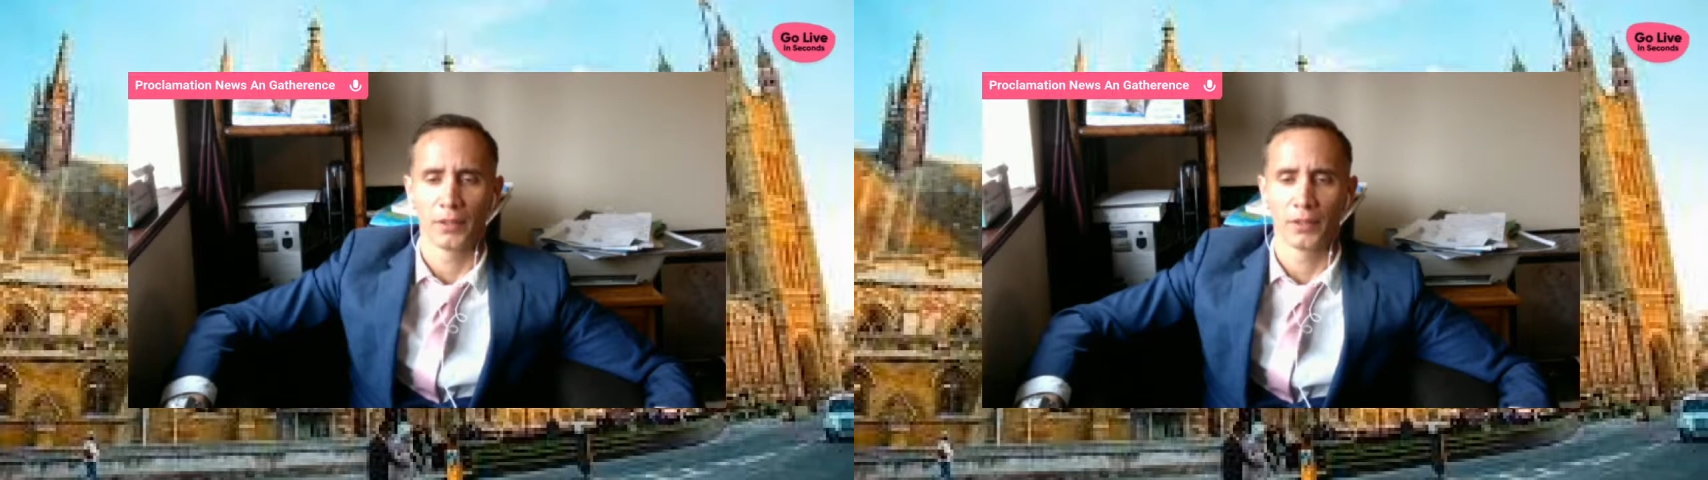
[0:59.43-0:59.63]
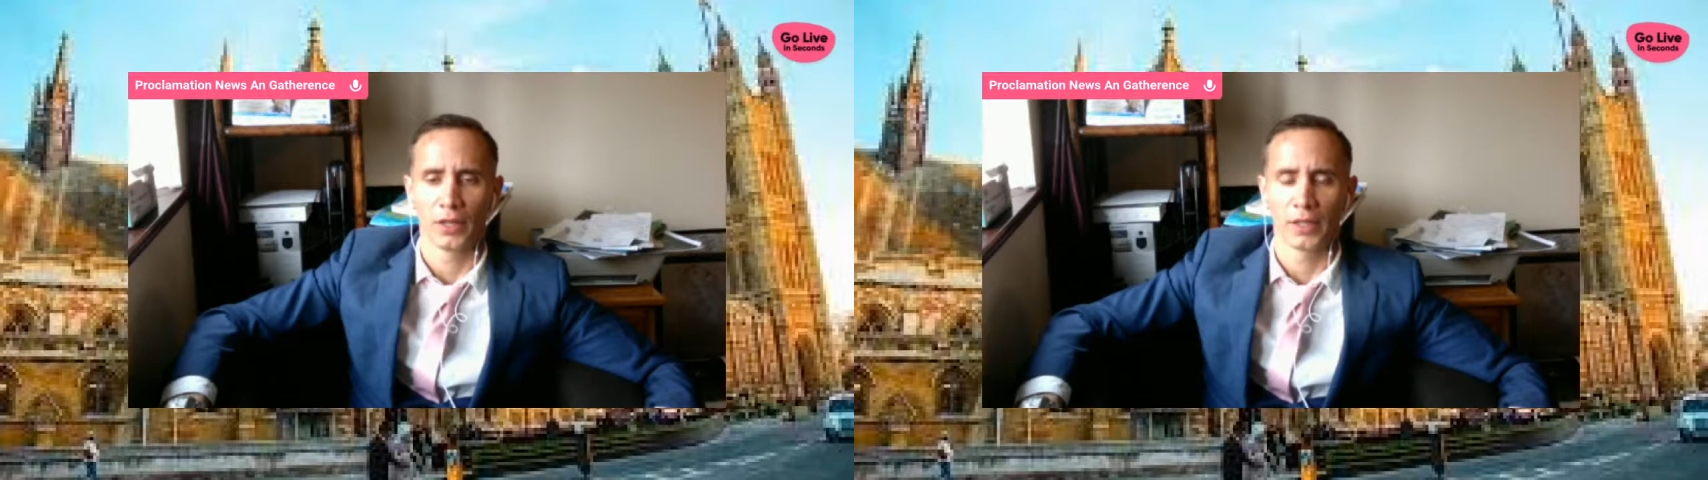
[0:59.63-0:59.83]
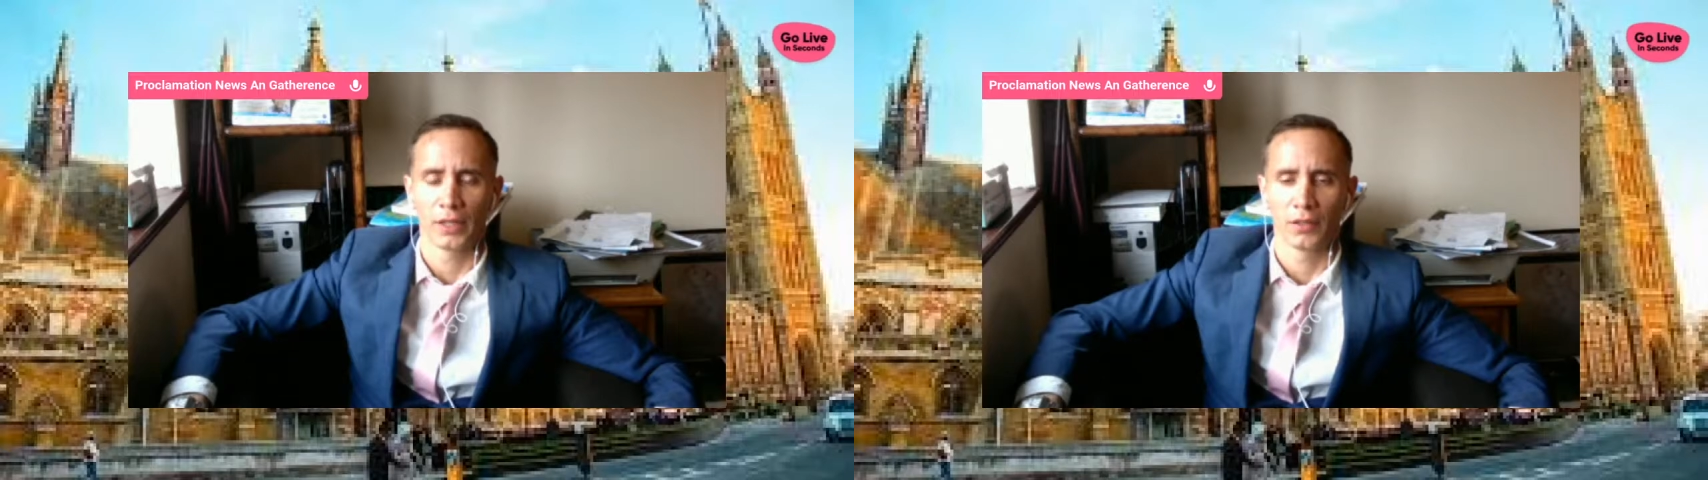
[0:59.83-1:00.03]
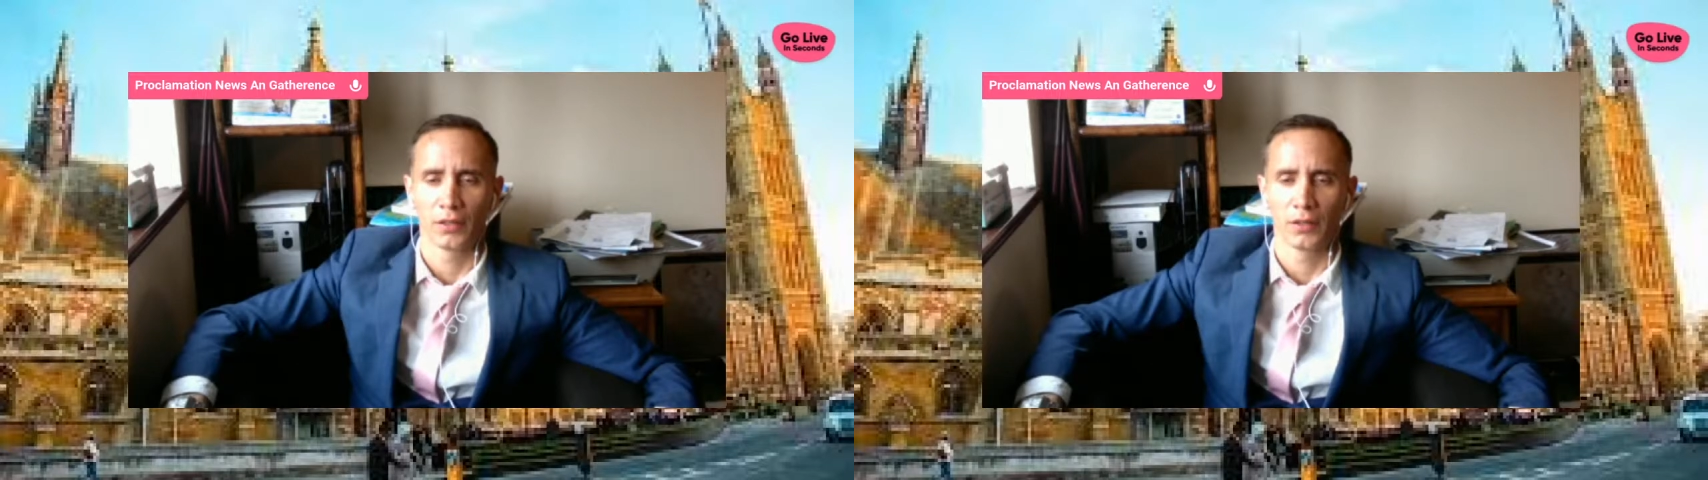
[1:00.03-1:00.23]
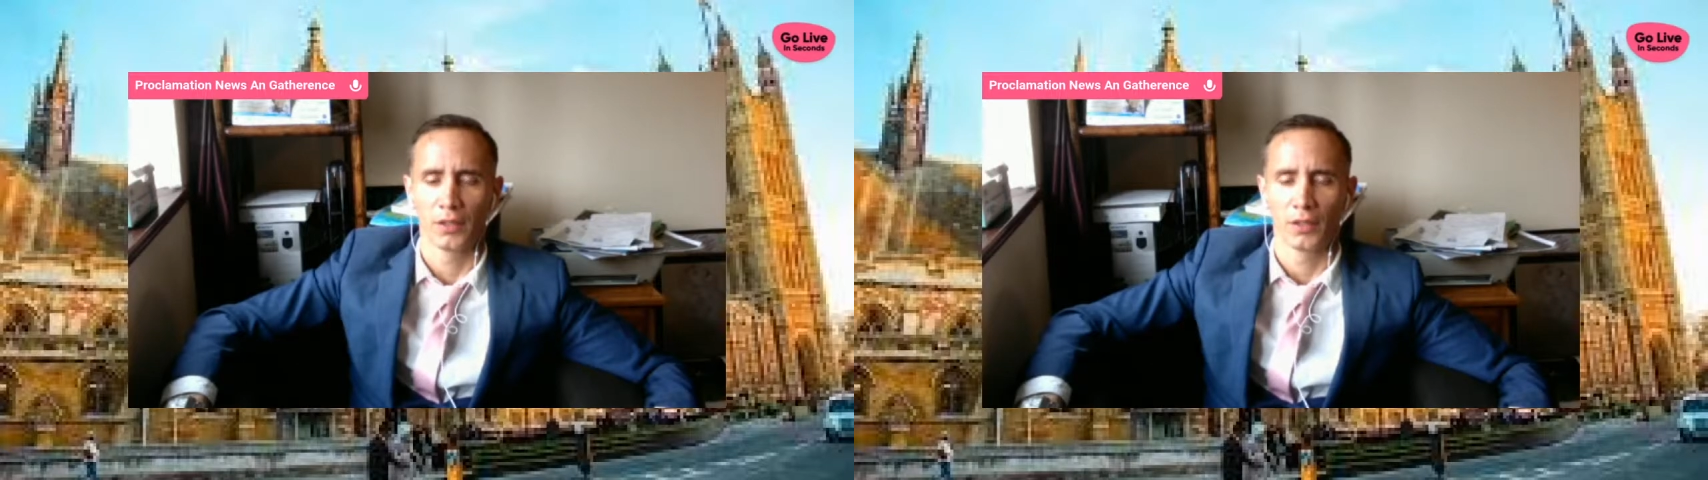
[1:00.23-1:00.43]
like
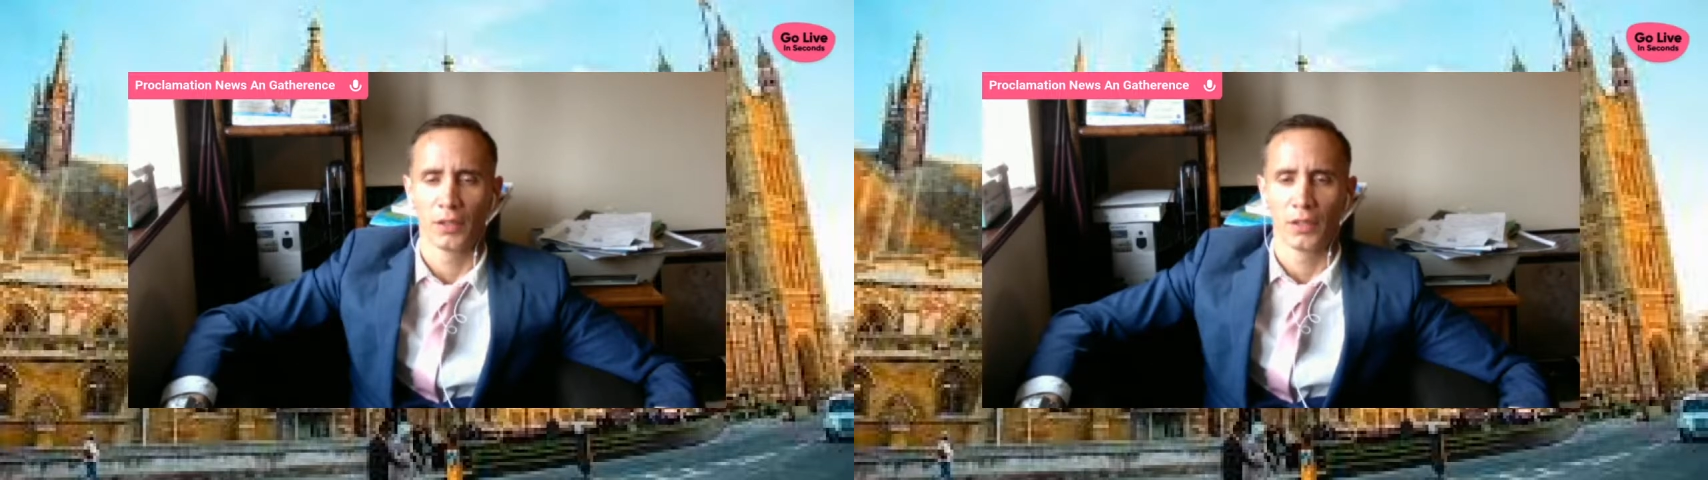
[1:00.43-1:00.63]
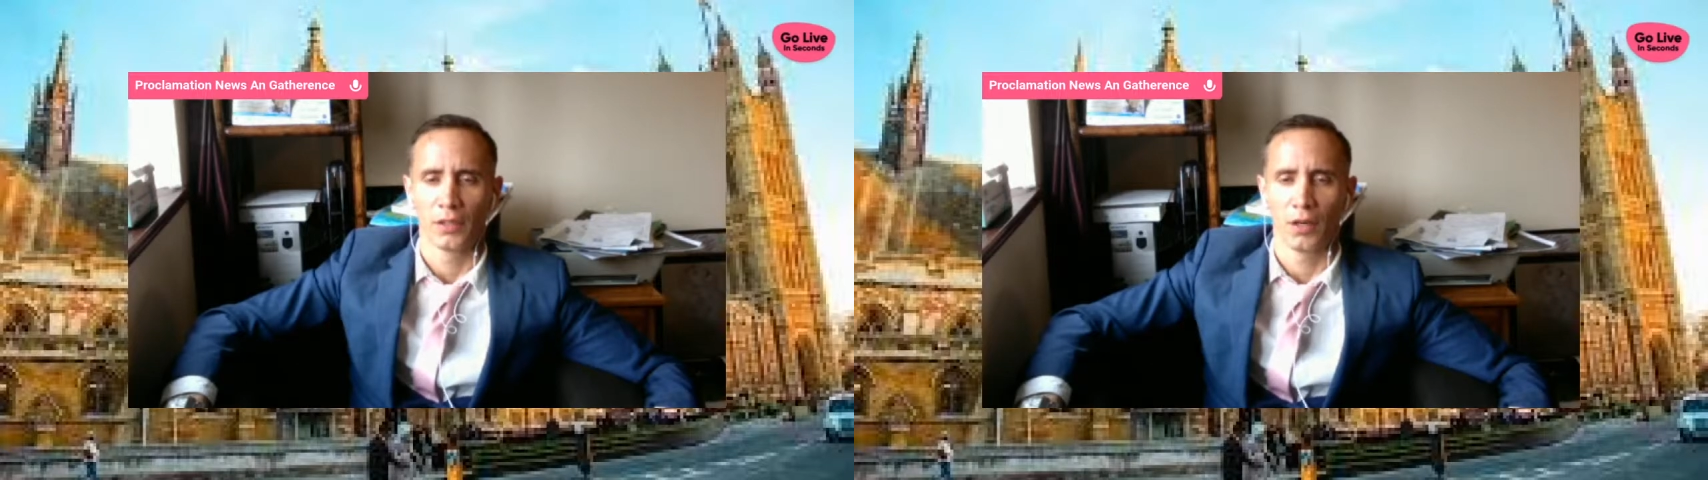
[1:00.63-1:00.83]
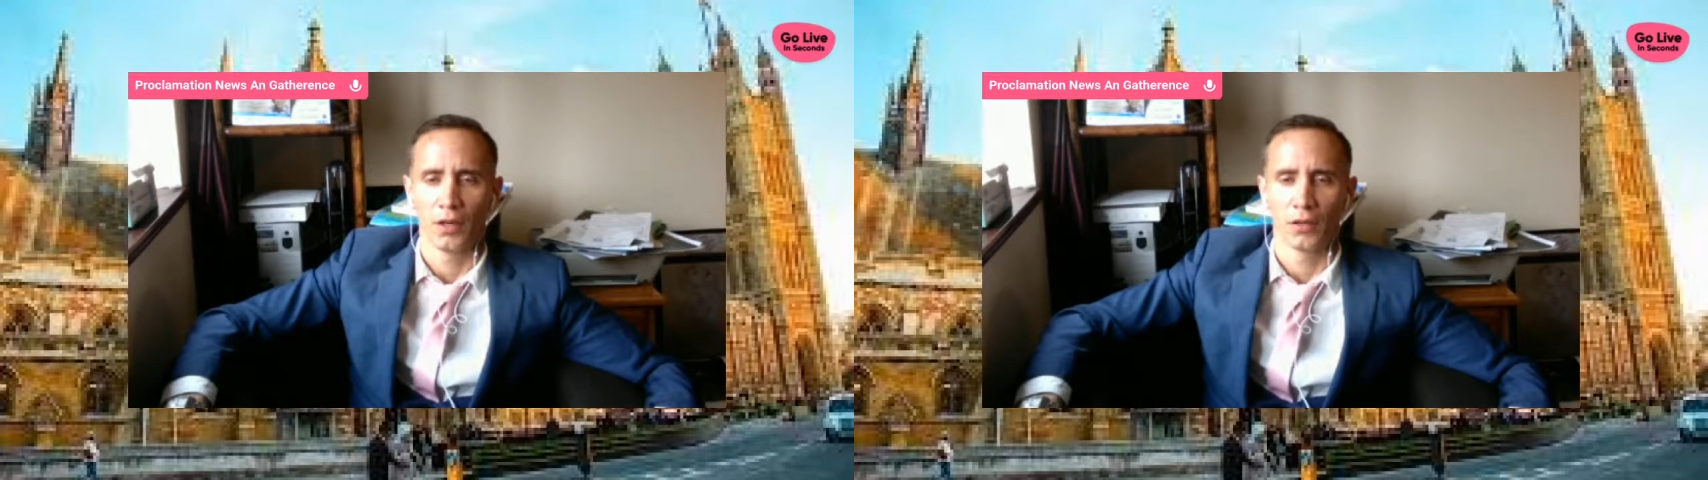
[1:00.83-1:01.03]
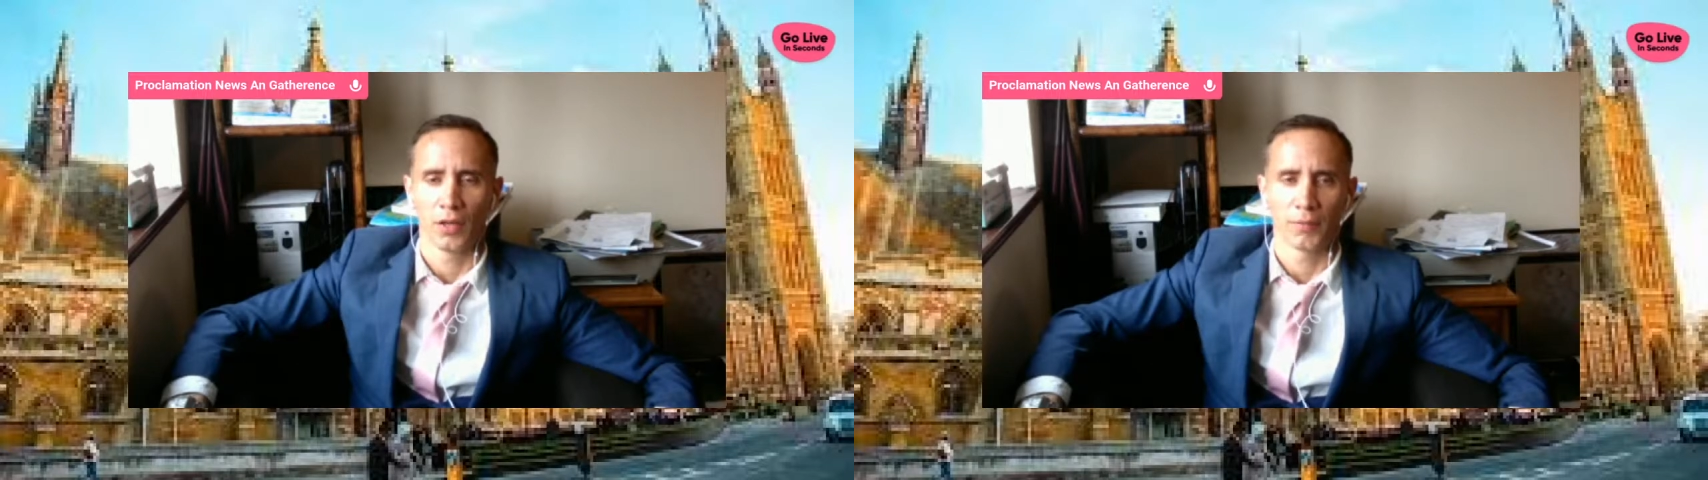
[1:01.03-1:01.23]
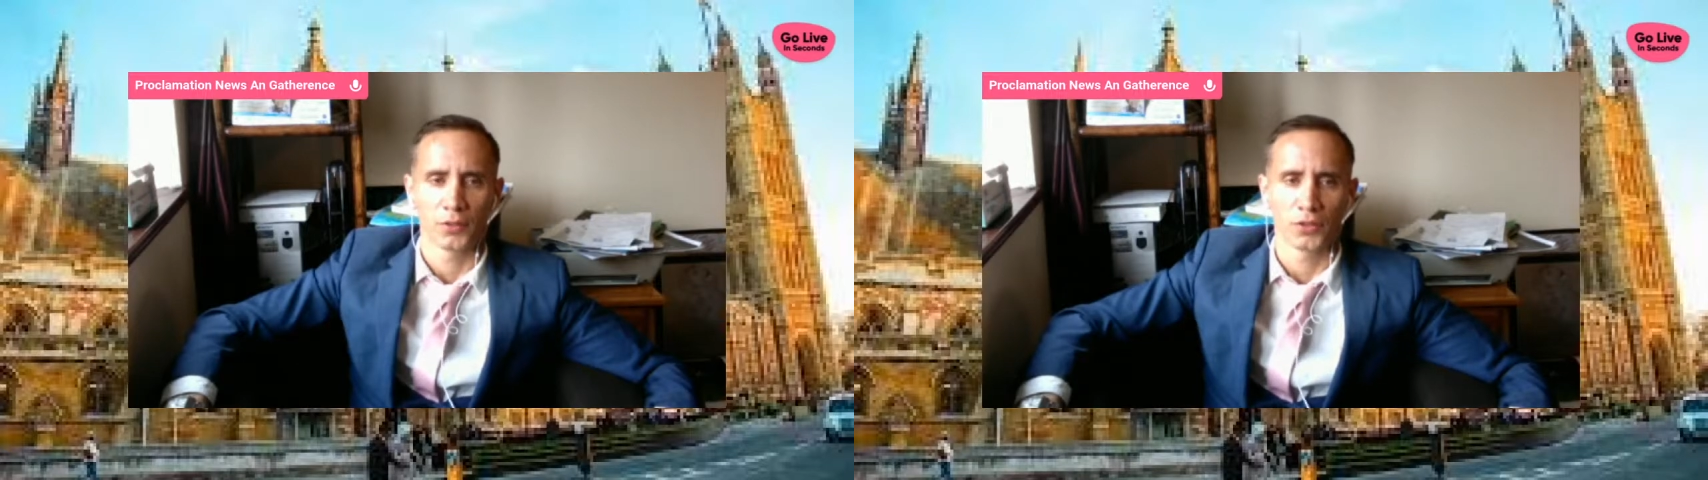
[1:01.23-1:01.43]
I'd
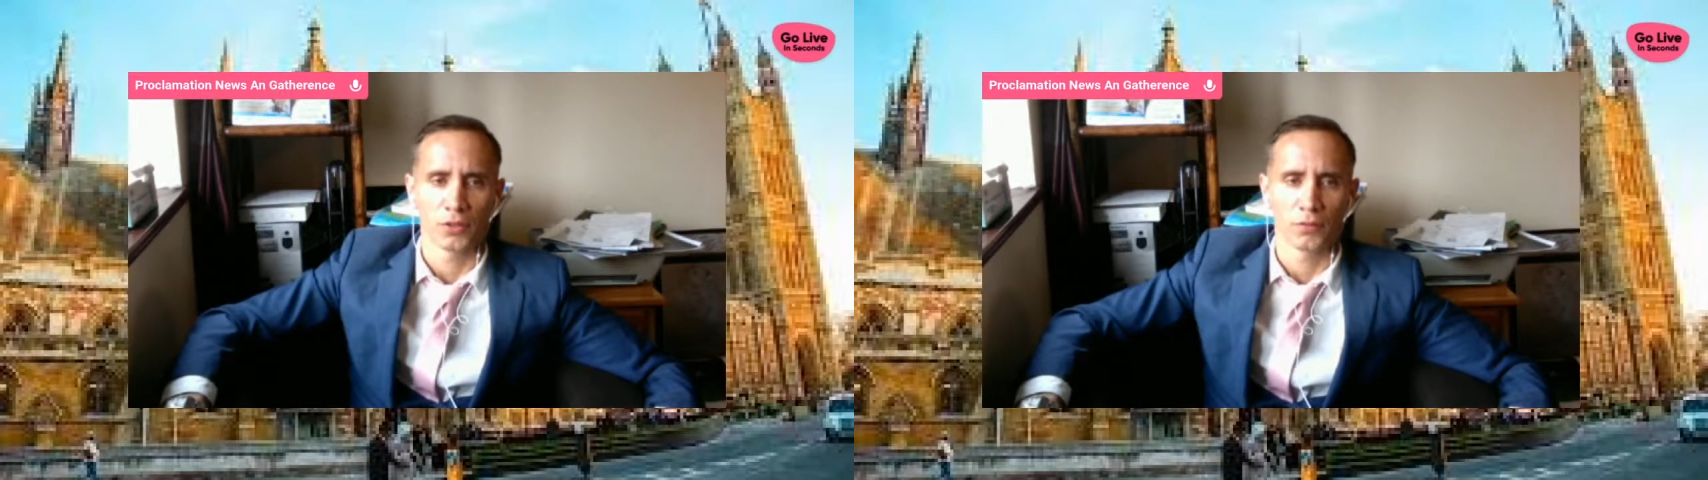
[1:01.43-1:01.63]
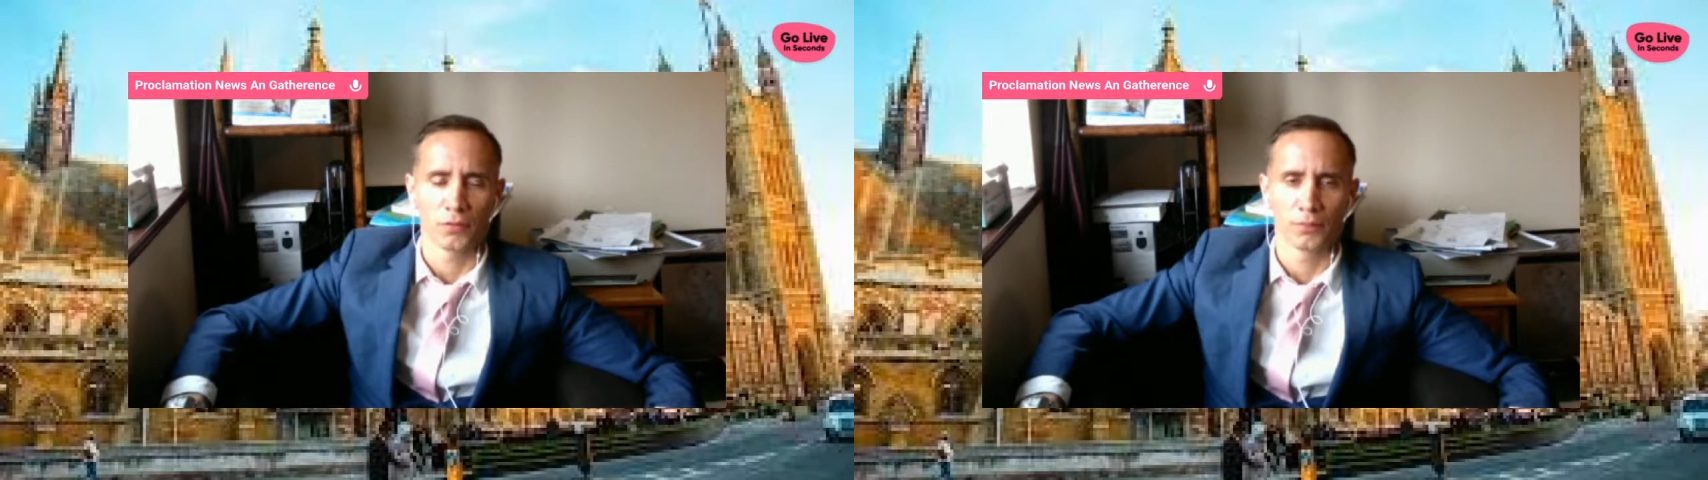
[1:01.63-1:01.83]
love myself.